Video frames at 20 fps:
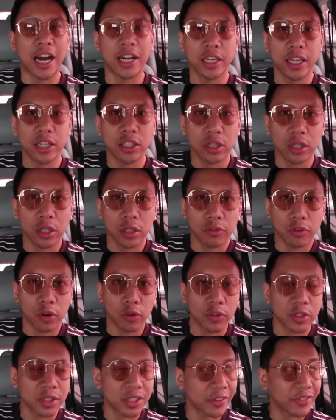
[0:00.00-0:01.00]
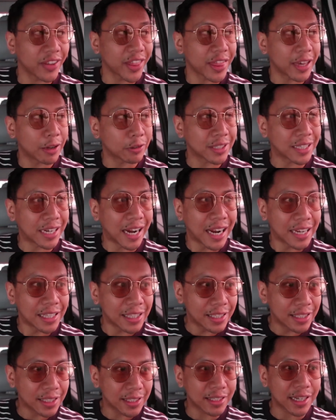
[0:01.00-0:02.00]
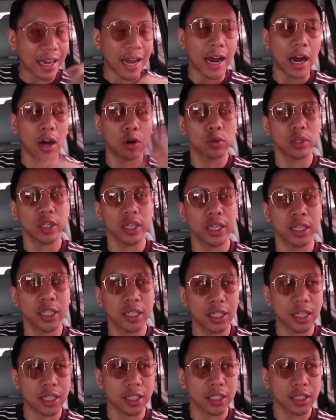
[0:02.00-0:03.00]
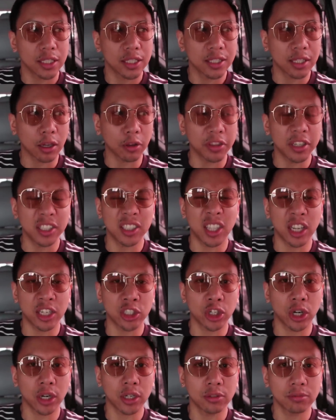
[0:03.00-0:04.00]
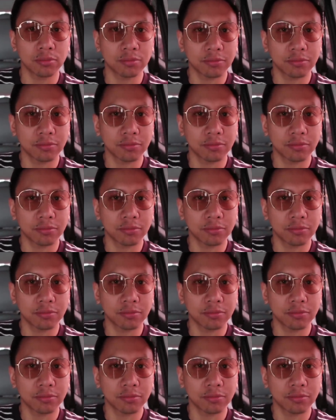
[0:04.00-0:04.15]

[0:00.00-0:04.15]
A nation of over 7,000 islands out in Southeast Asia.